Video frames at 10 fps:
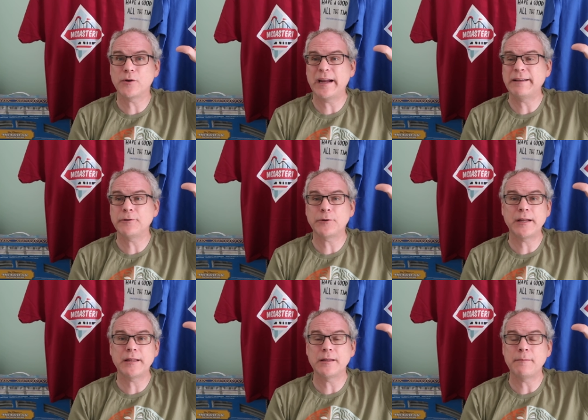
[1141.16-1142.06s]
the Grand
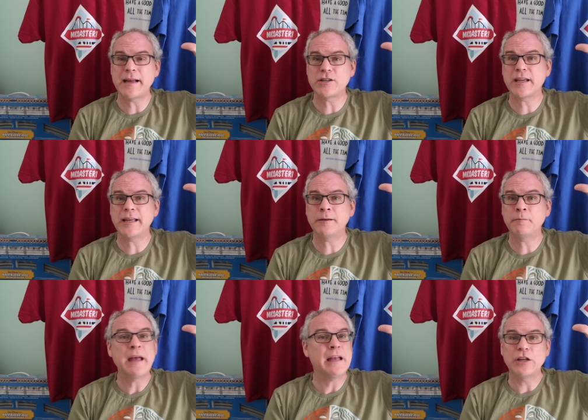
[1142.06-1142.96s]
Floridian and the Magic
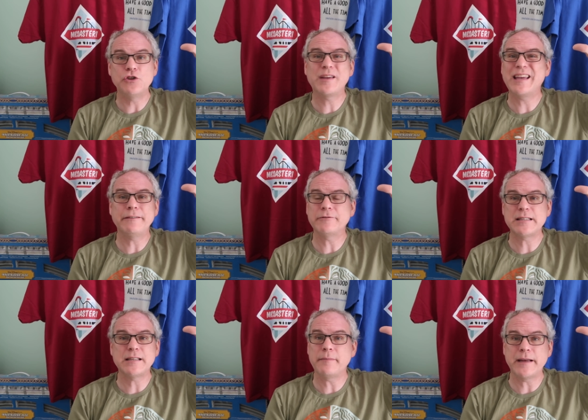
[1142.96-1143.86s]
Kingdom, and you can't even
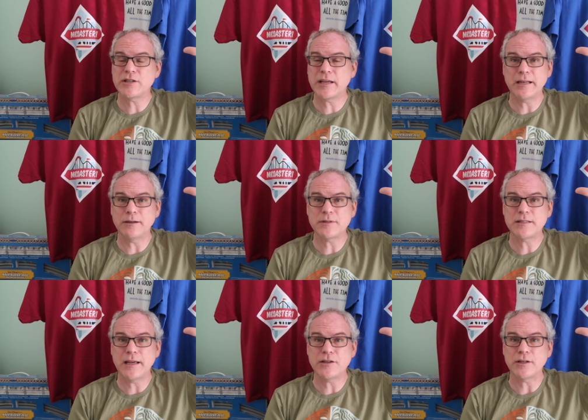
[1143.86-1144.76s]
see the Magic Kingdom
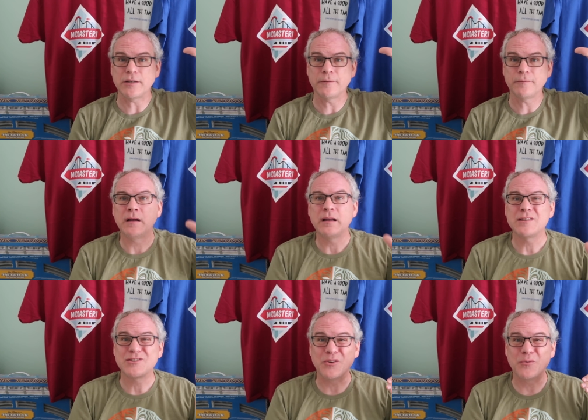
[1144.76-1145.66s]
station.
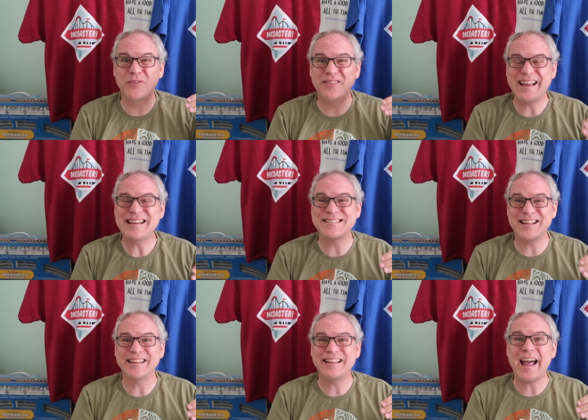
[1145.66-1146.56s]
So days
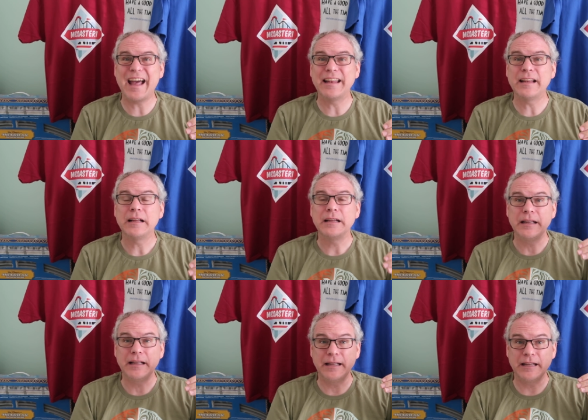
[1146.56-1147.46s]
like that,
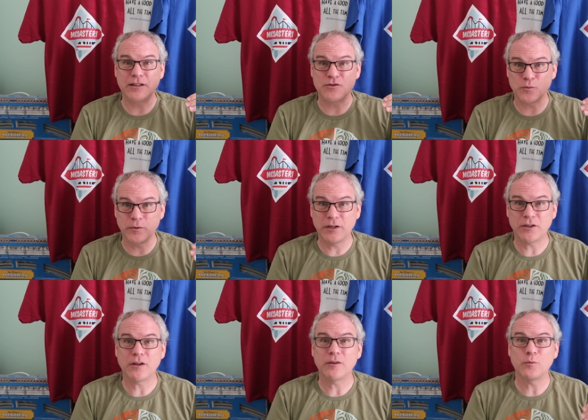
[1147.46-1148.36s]
it's
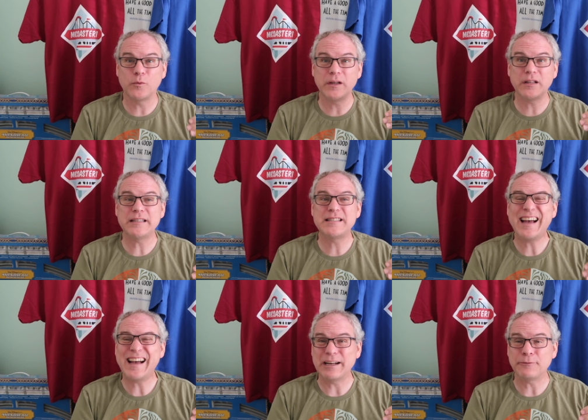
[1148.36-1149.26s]
really
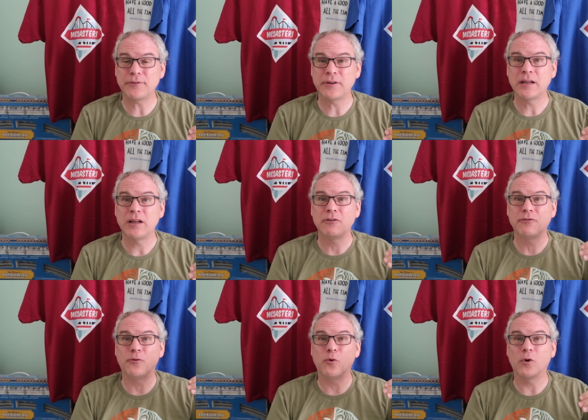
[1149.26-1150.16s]
tough
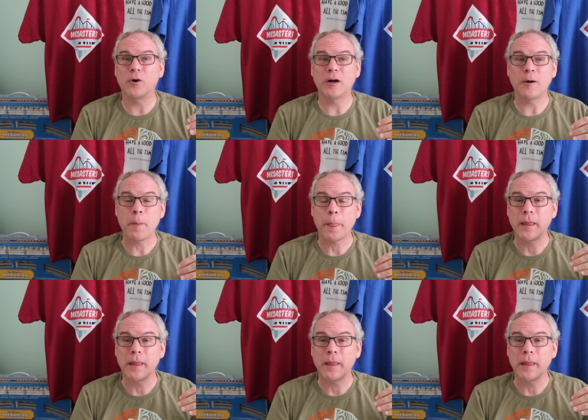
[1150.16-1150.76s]
for